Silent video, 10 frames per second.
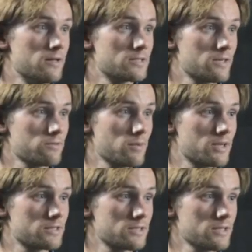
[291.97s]
7
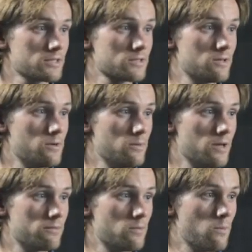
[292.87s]
minus 6, we
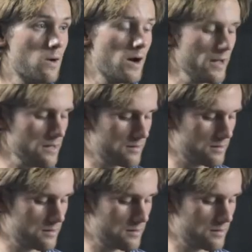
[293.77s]
have a y.